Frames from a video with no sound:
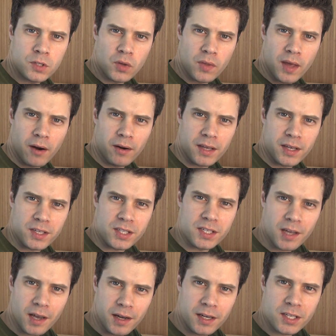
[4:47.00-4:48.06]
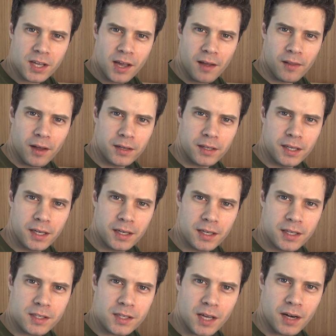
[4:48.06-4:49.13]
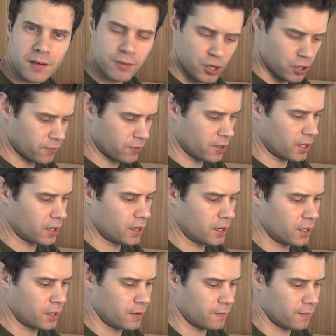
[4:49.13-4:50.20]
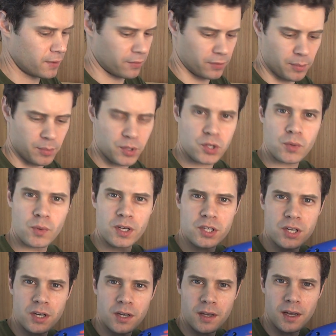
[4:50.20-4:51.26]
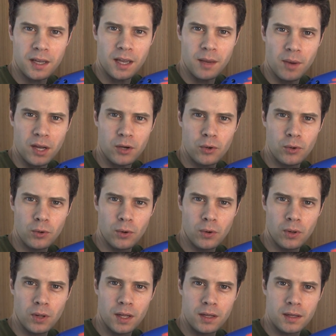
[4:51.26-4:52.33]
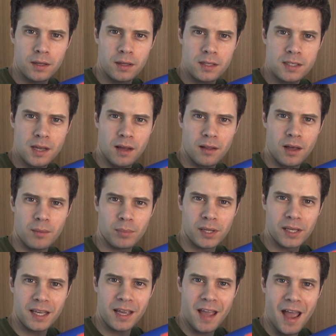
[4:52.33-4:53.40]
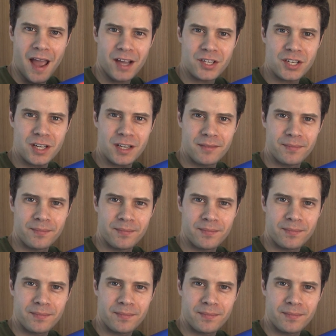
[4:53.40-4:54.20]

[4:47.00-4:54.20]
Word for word: So there it is, the TinyCylon kit inside of a Nerf gun. If I flip the switch, I get my cool Cylon blinking action.